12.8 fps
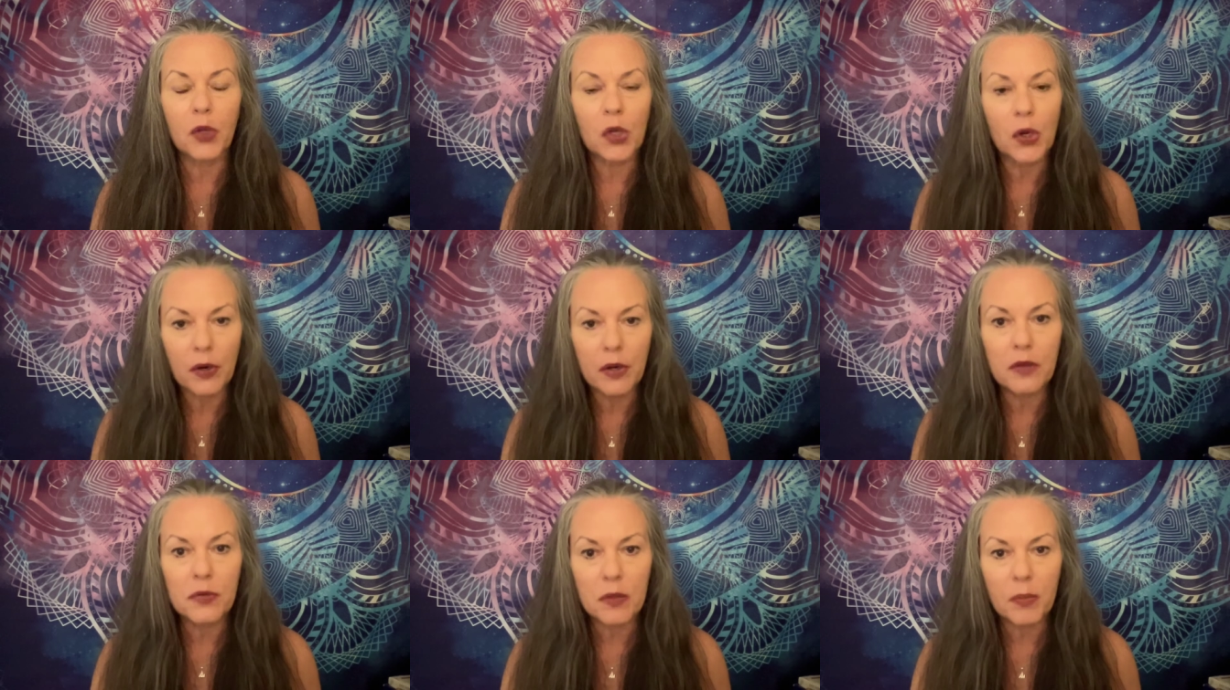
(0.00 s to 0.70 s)

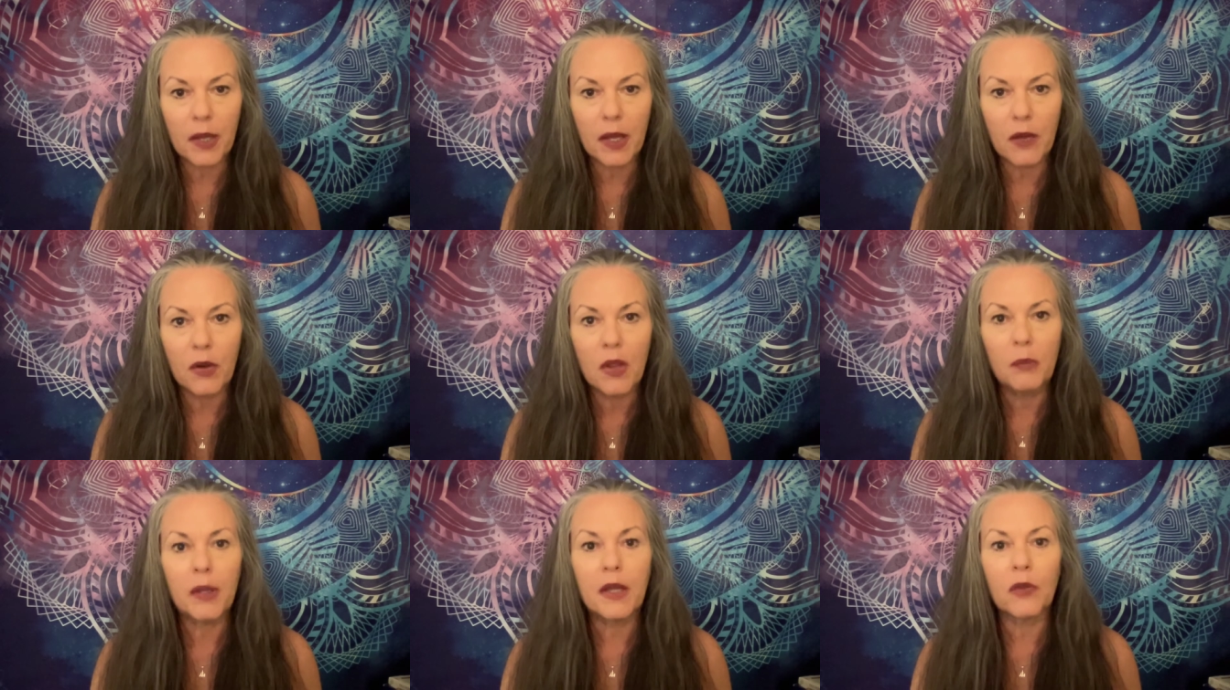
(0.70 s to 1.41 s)
curious about
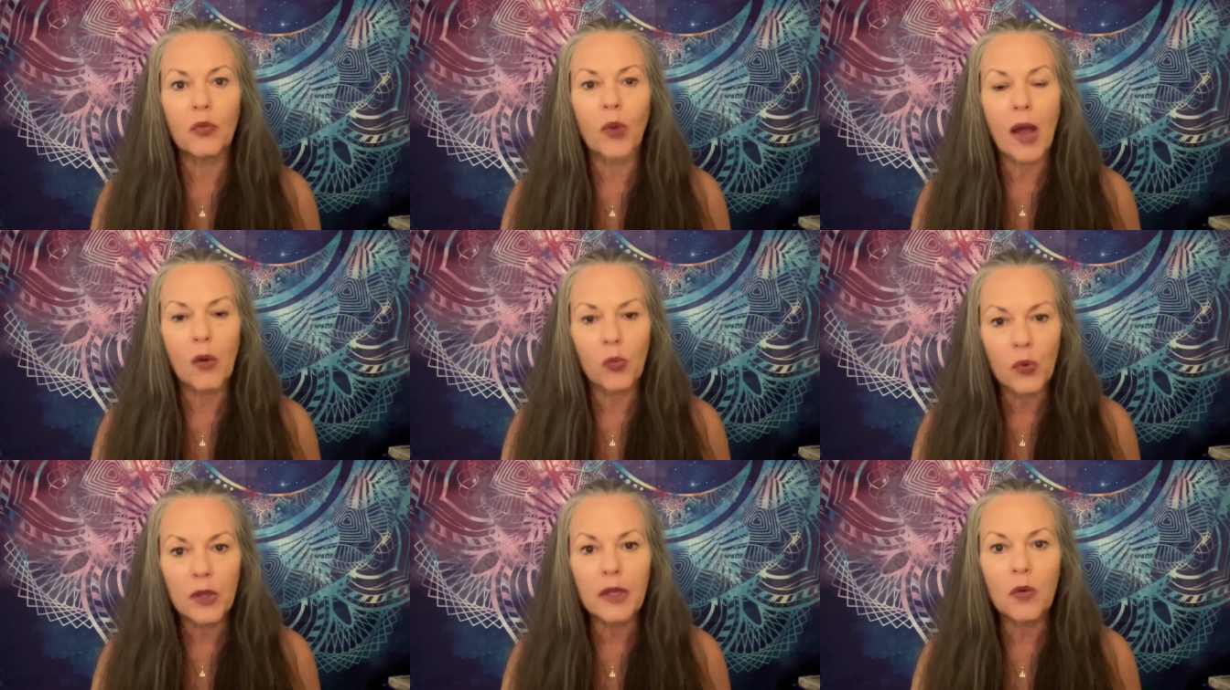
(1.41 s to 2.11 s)
because i
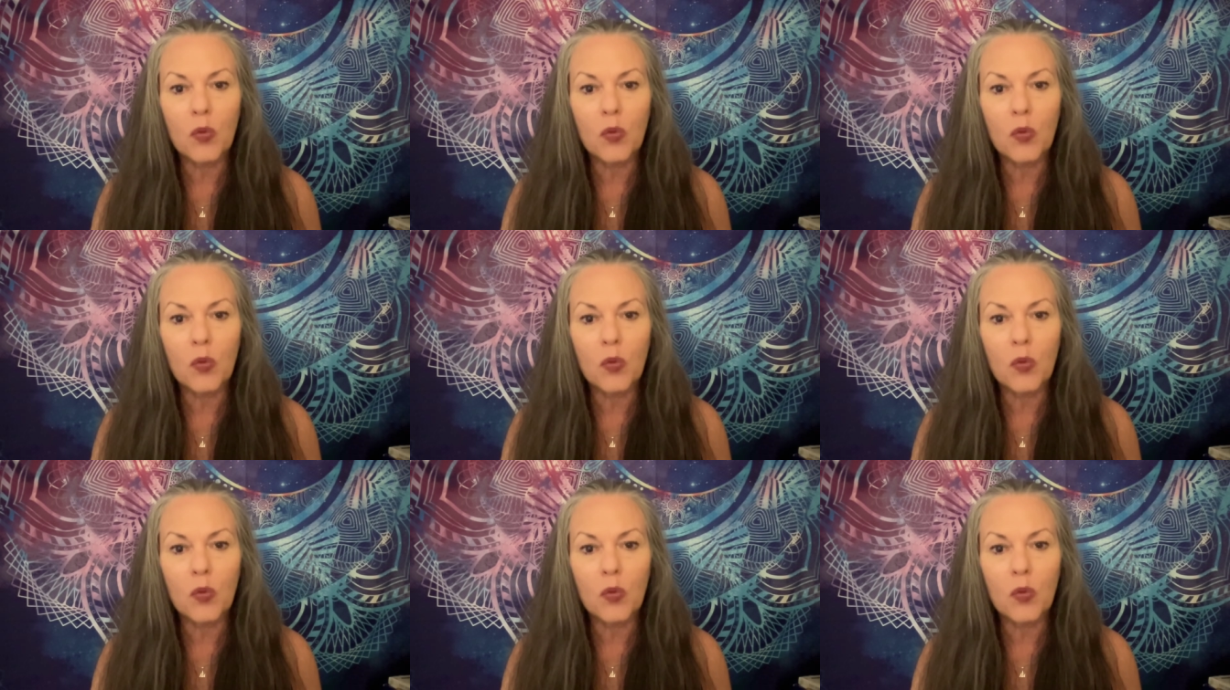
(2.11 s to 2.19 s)
really